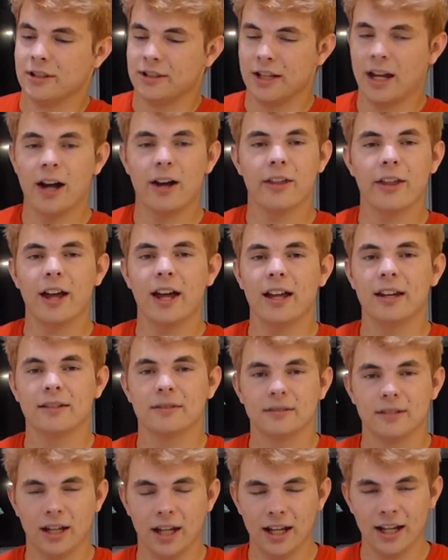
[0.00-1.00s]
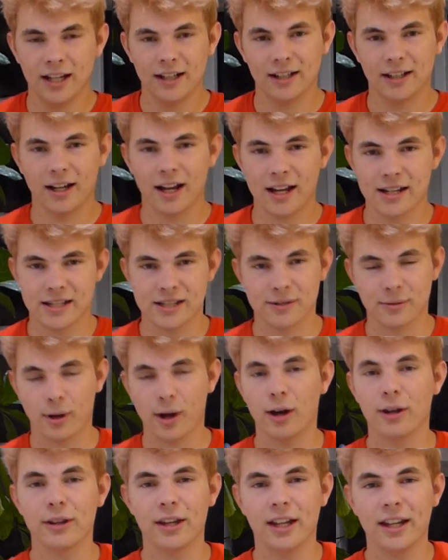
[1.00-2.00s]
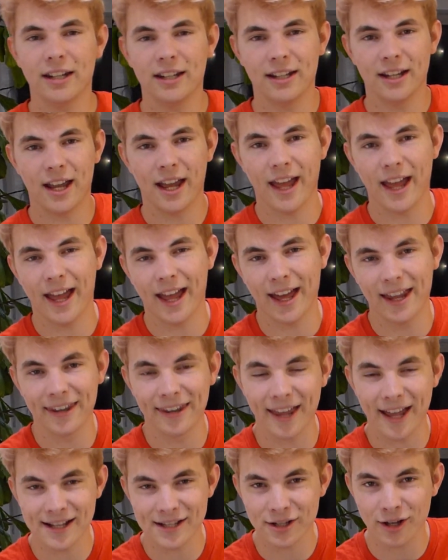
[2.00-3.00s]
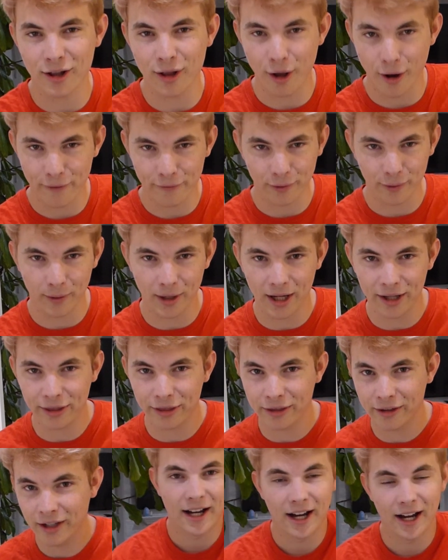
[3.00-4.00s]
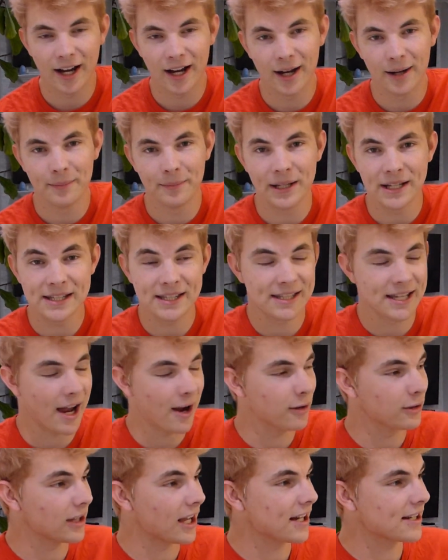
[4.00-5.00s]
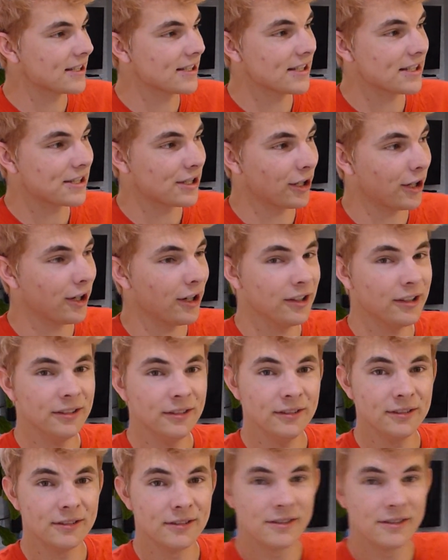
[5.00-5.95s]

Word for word: Now that I swallowed it and that's all over with, um, it's now Lexi's turn.